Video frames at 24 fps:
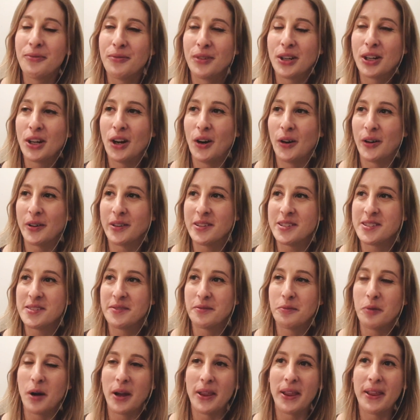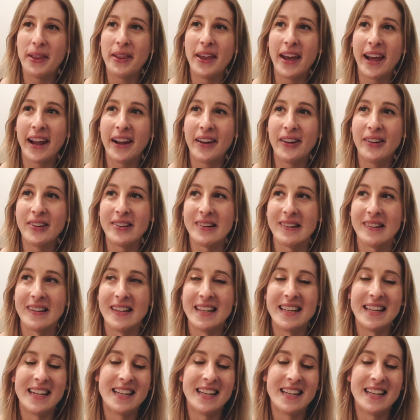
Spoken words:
regardless of whether they are